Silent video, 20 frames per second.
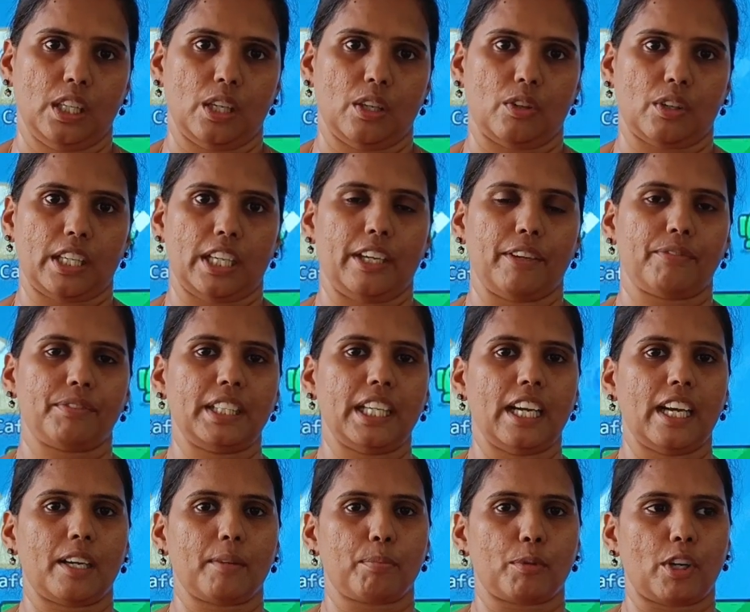Okay, if they
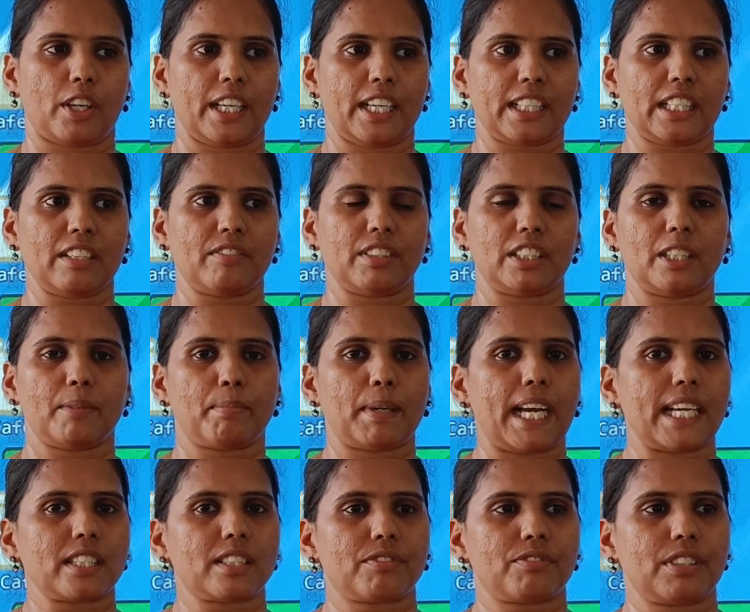are protected with the
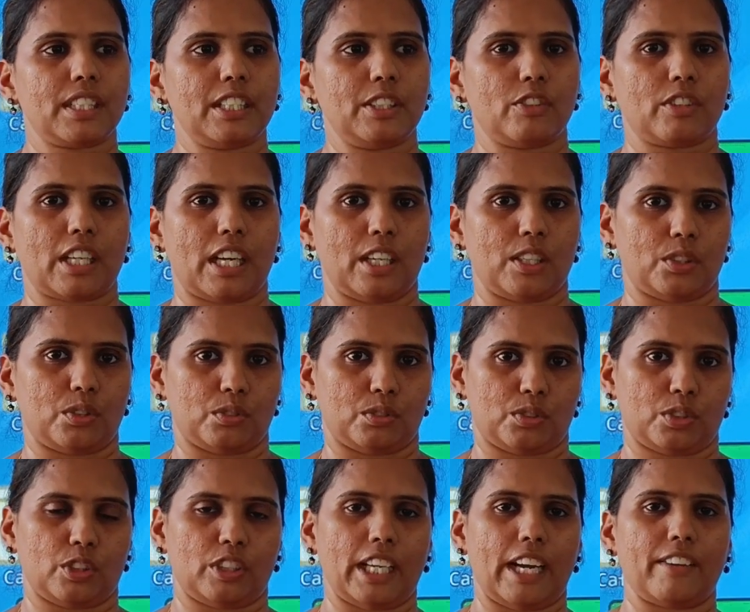password, you can't do.
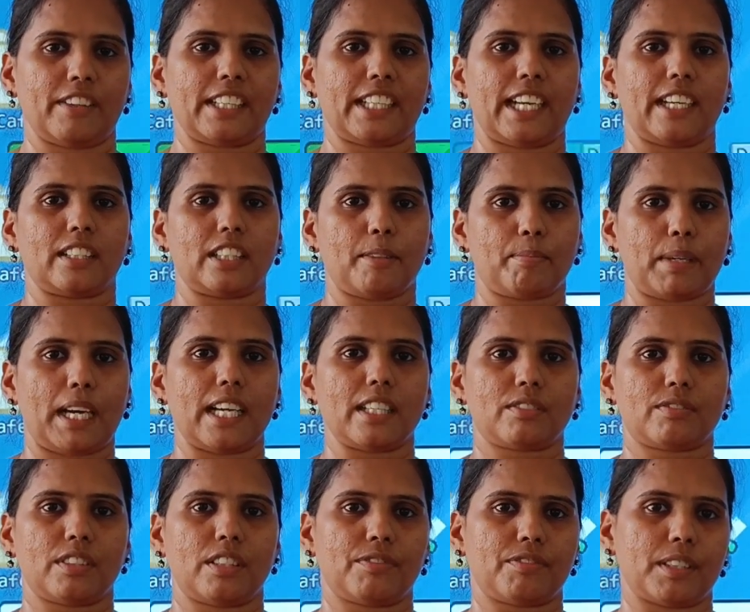So you have to get the
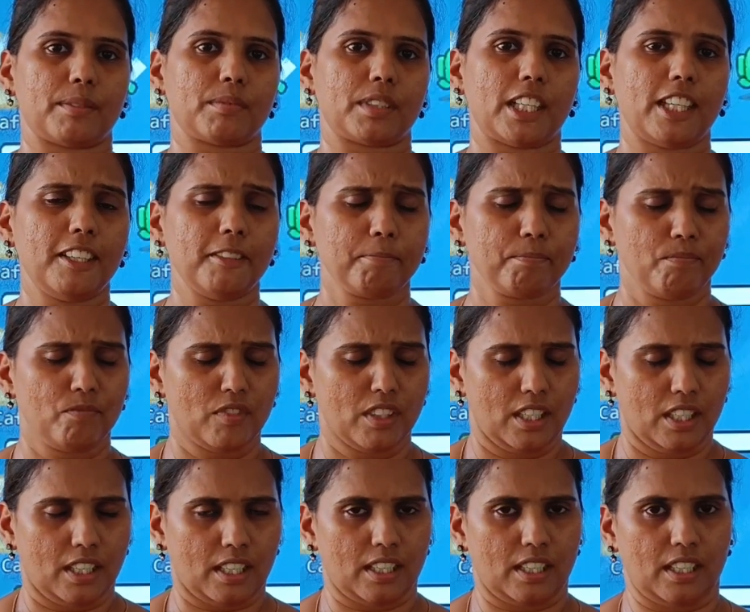password from the
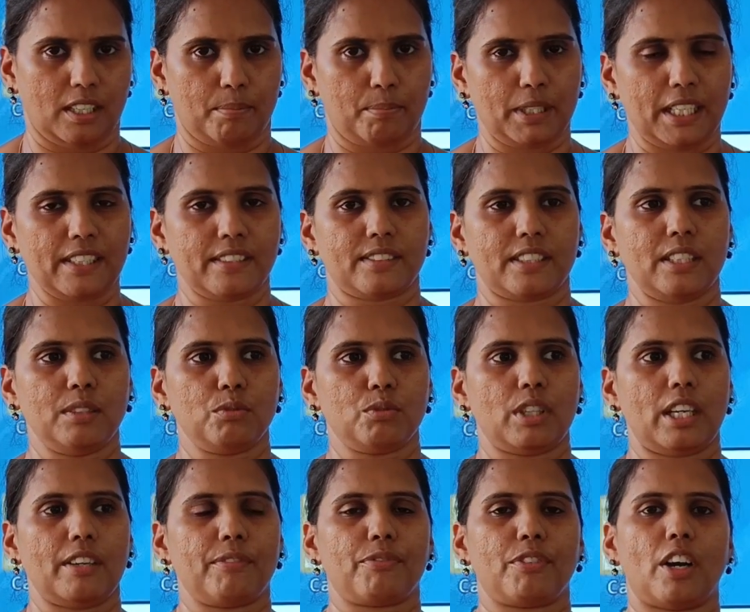person who
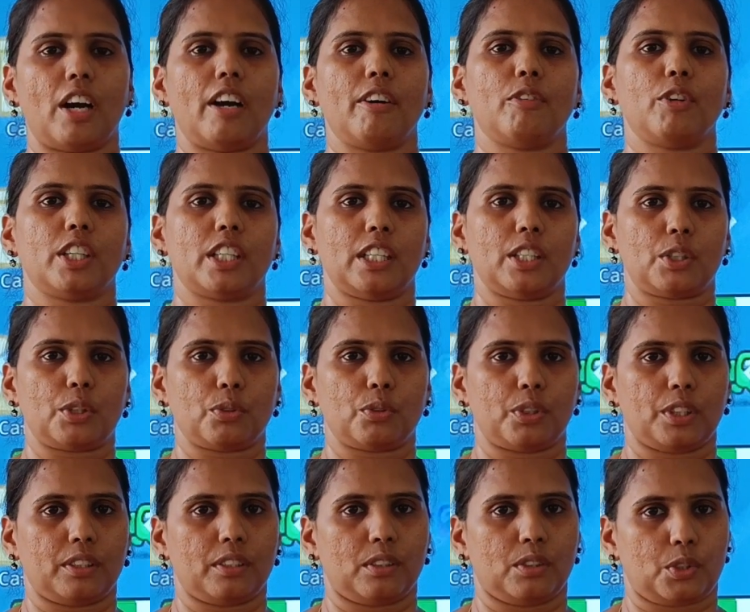had forwarded
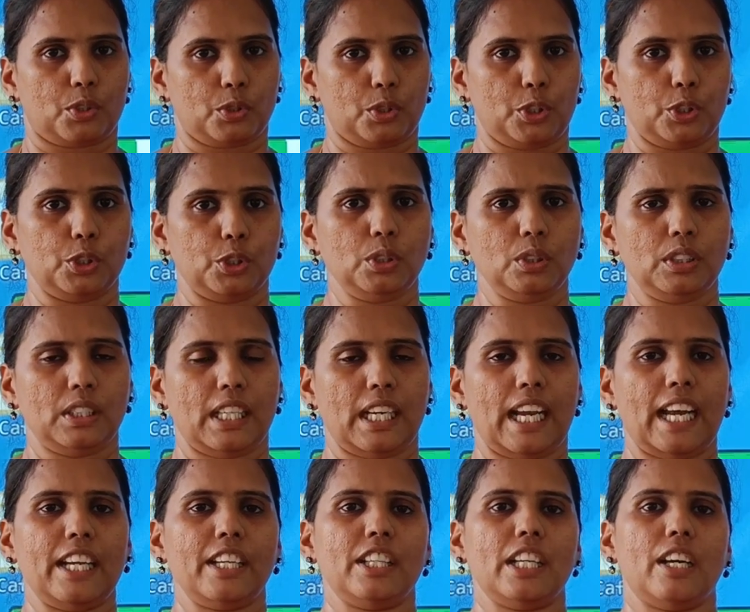to you,
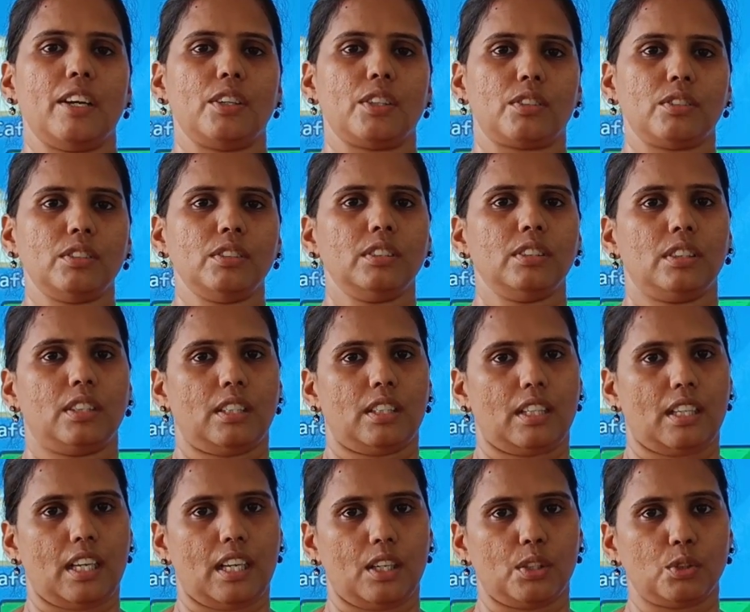and you have to
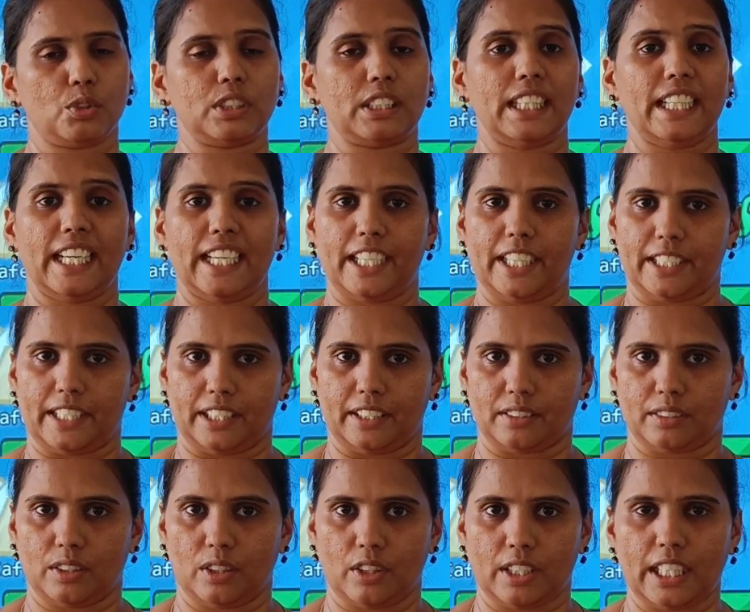do the
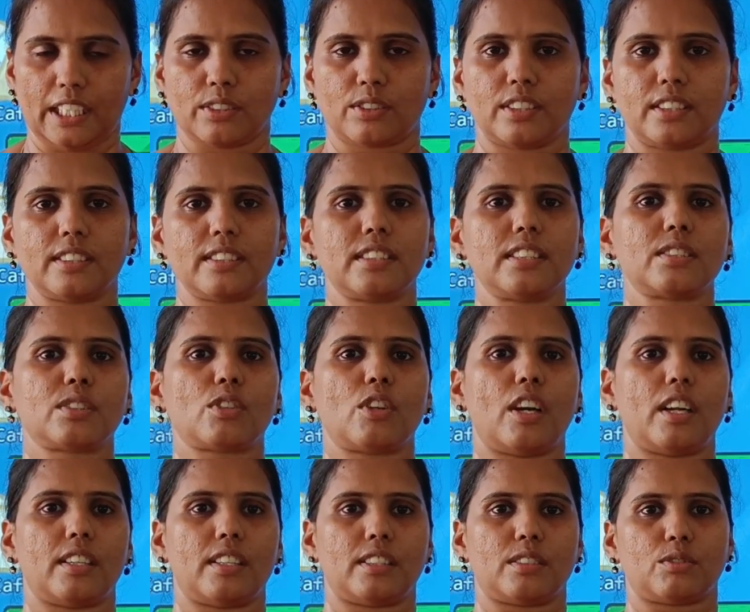editing. Okay, so this is
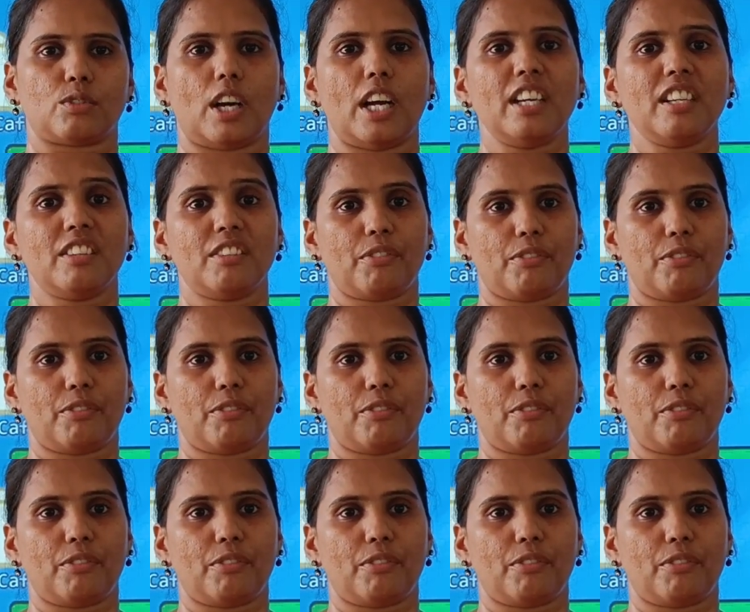called as what?